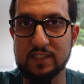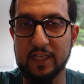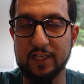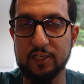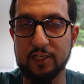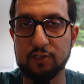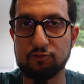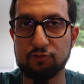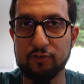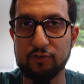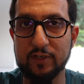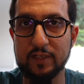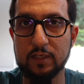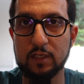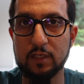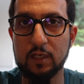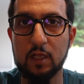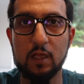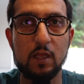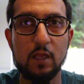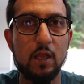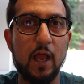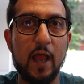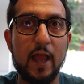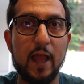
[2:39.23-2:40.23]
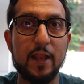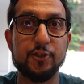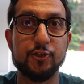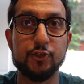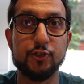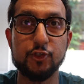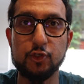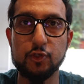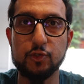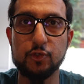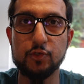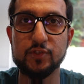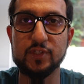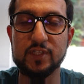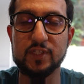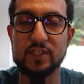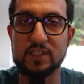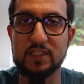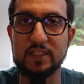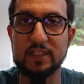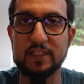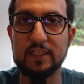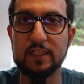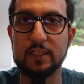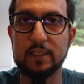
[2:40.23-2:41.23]
that you're in and choose the
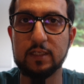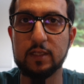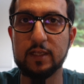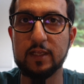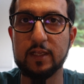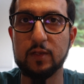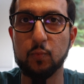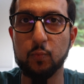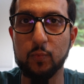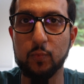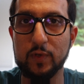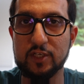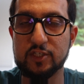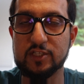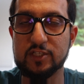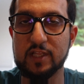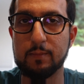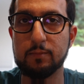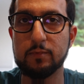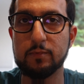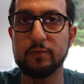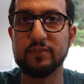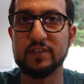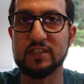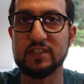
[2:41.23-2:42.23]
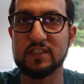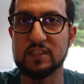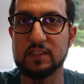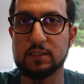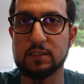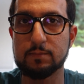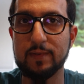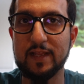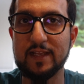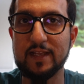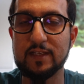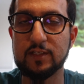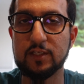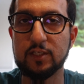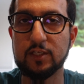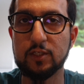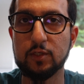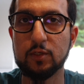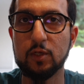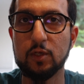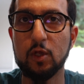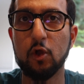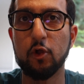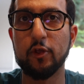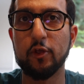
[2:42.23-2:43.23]
scene in which that movie is displayed to
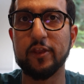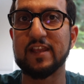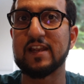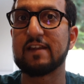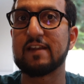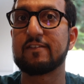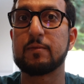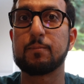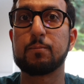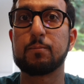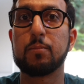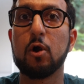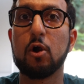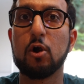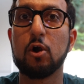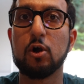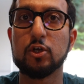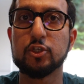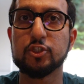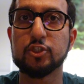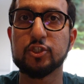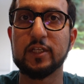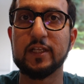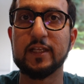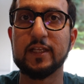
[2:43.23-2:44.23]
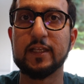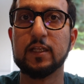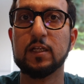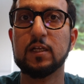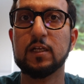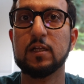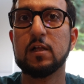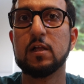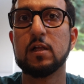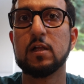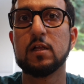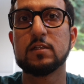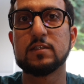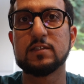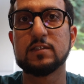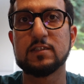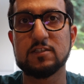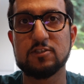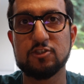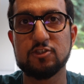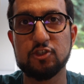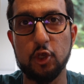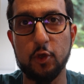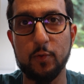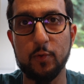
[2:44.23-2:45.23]
you, or you can have it partially
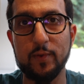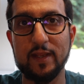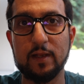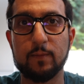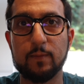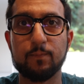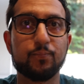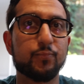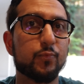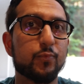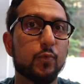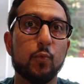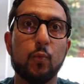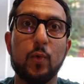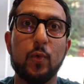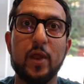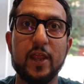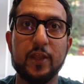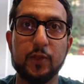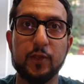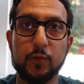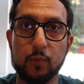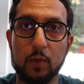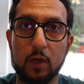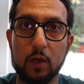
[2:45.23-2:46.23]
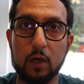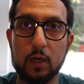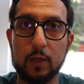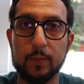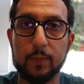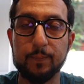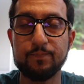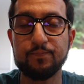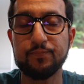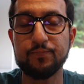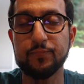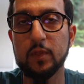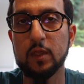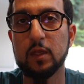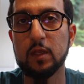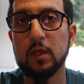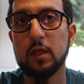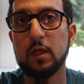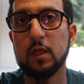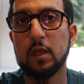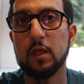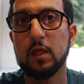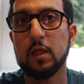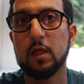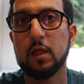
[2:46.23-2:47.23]
showing where you are.
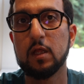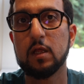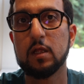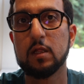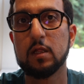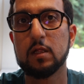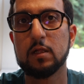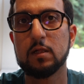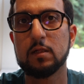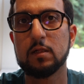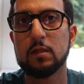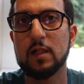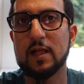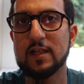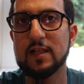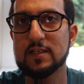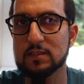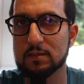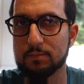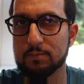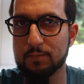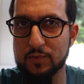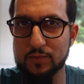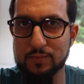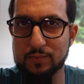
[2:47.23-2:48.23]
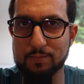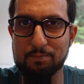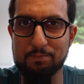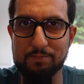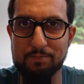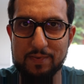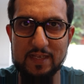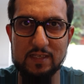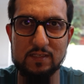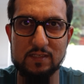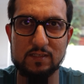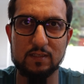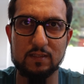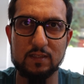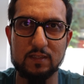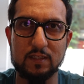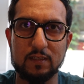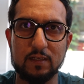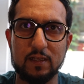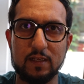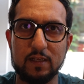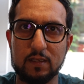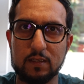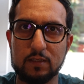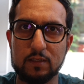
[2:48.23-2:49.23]
That's the most basic
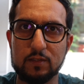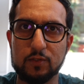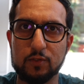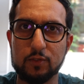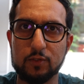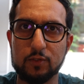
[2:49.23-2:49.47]
thing it can